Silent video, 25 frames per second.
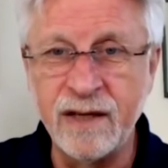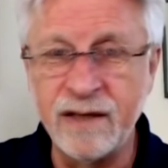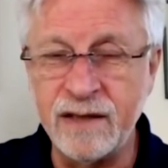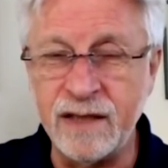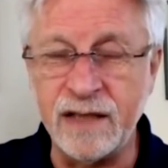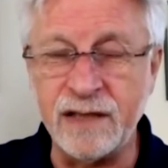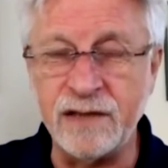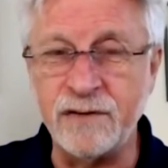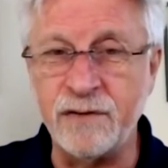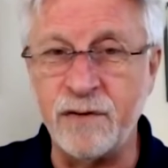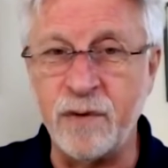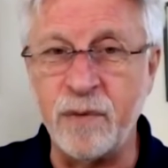
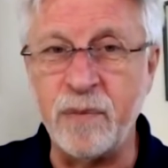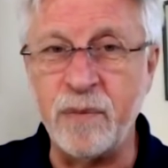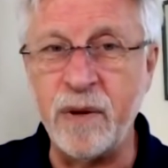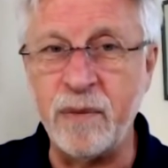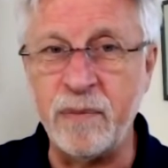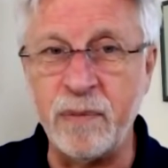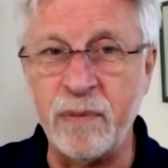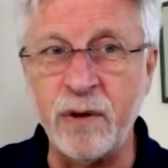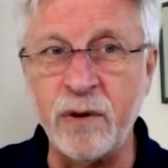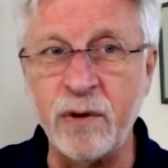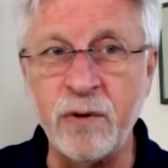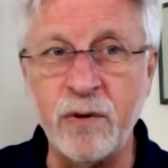That's for
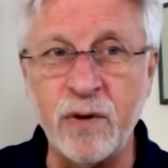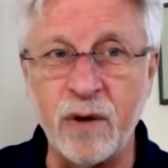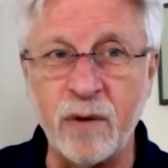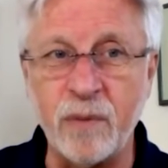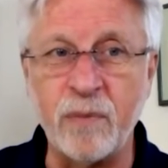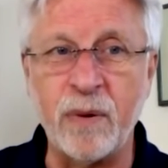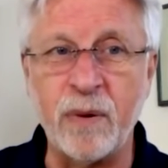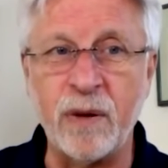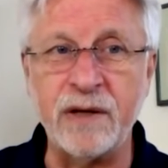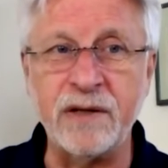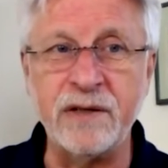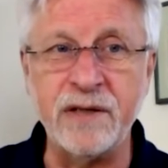people who are
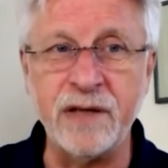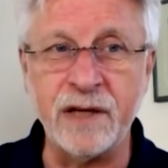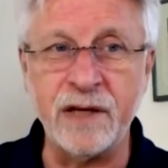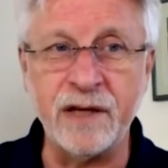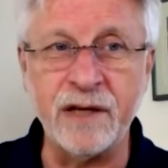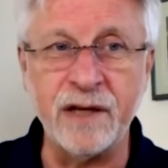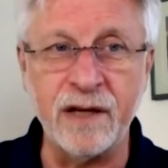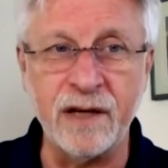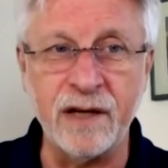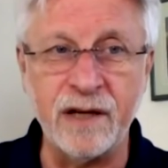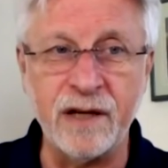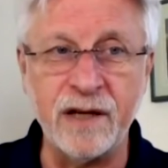
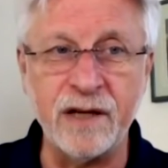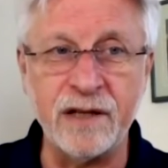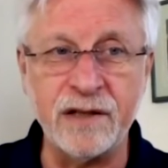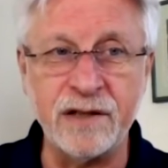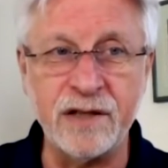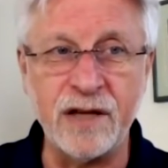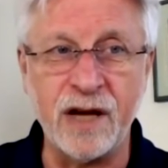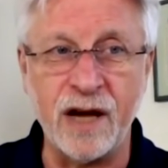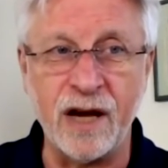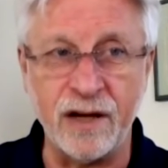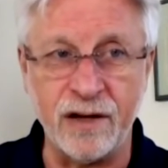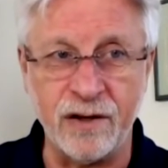particularly
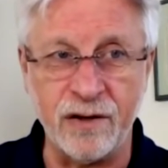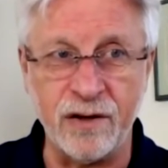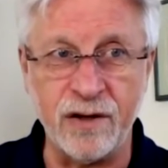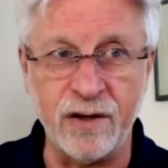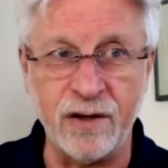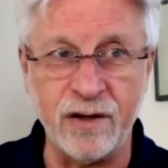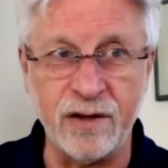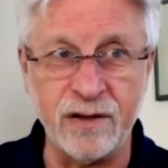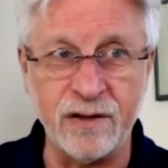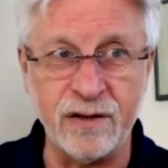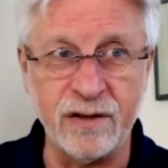tired.